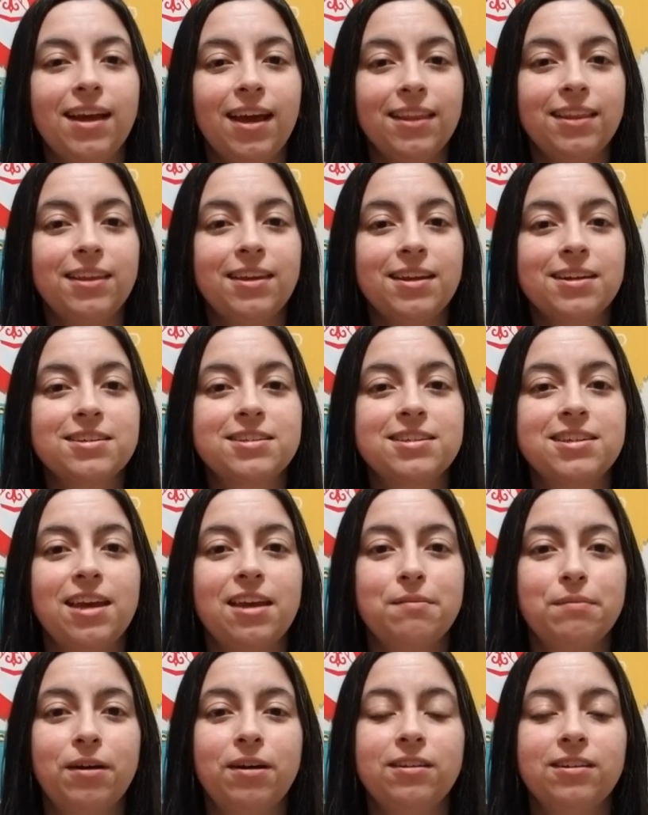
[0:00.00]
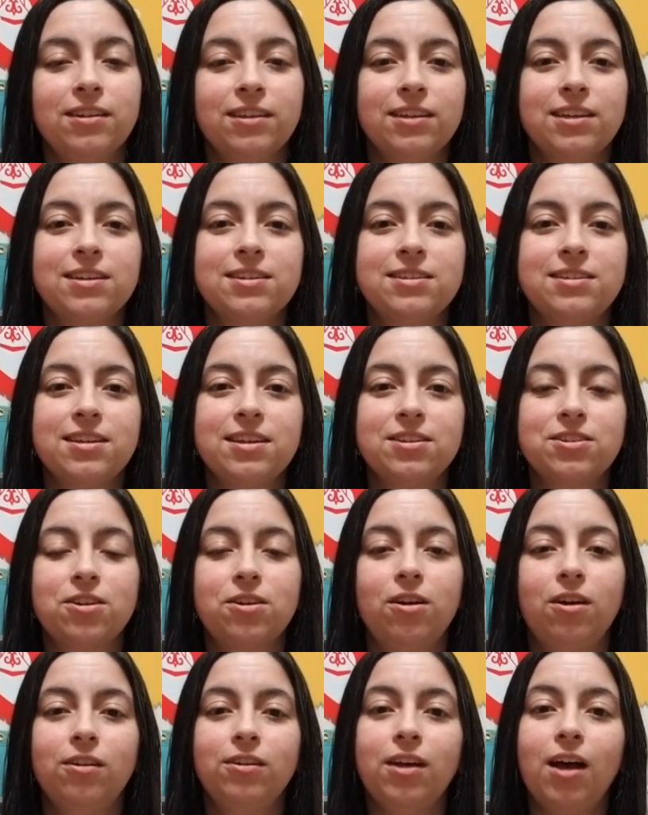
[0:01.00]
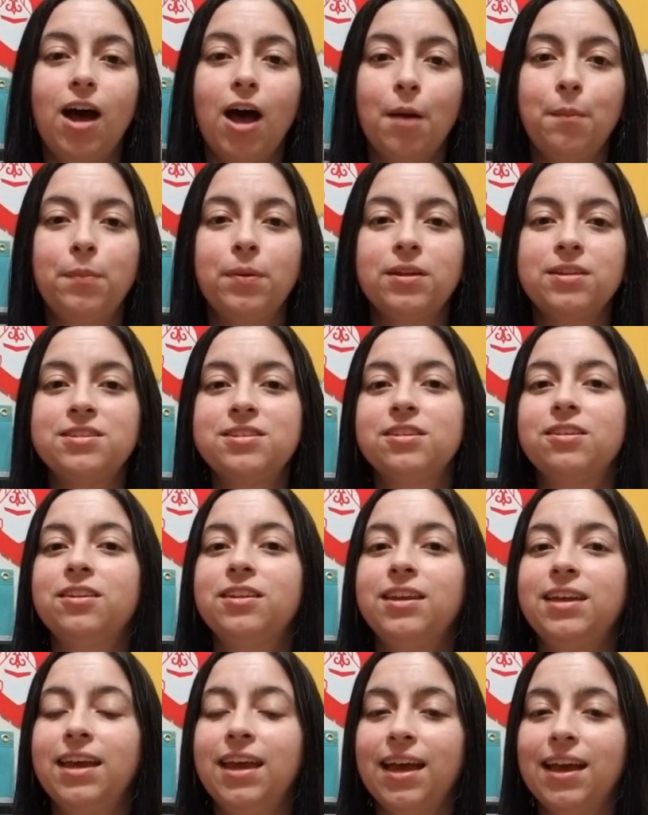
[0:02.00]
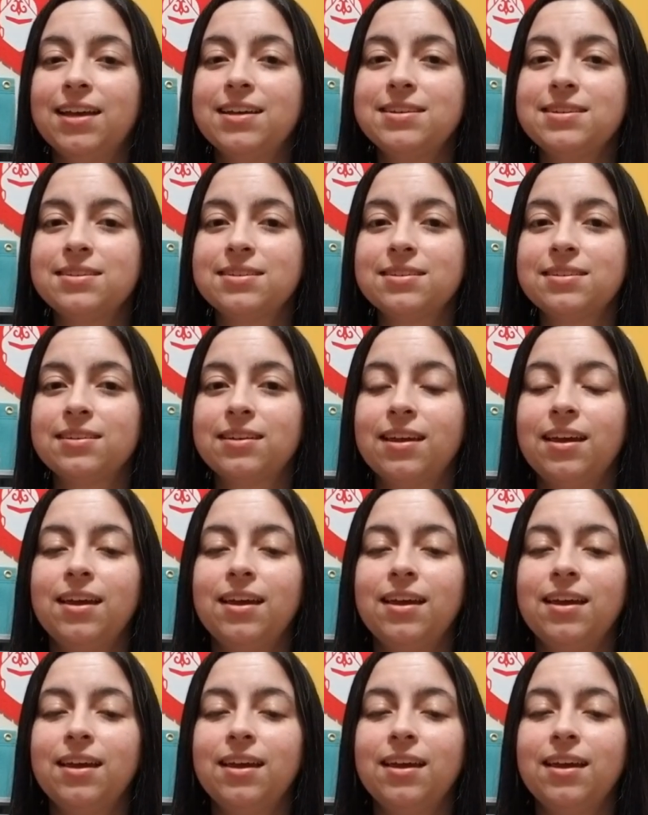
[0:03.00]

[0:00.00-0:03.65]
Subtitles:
And the next game on the list is called Up Until the End.